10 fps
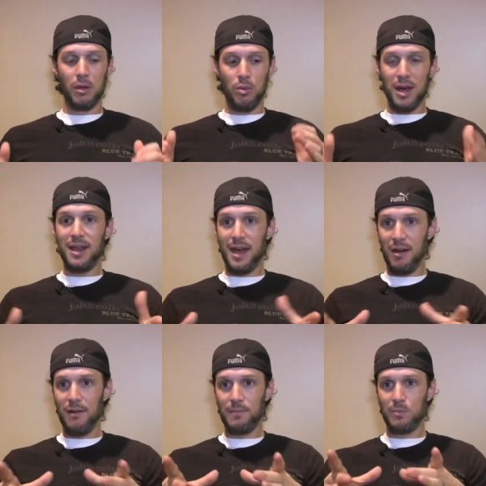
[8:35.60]
right
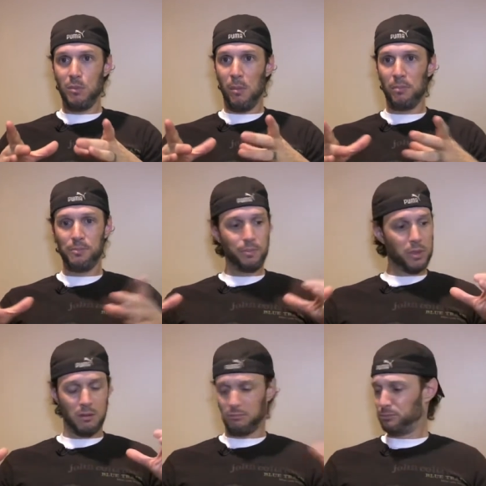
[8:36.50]
now
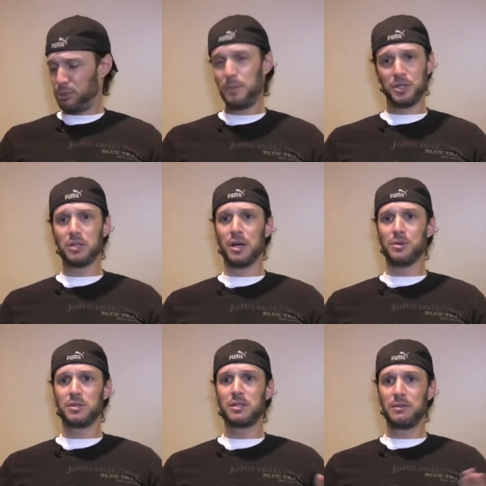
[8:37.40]
pretty much
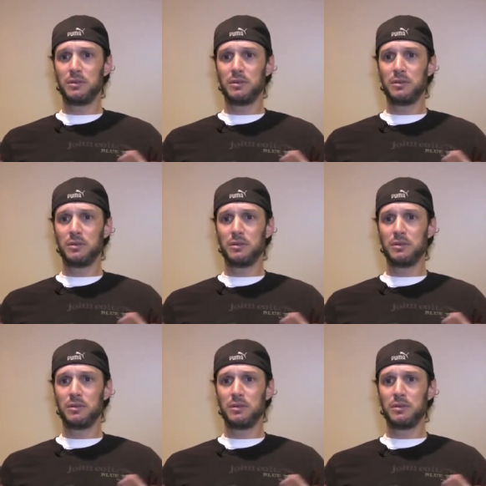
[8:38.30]
closed.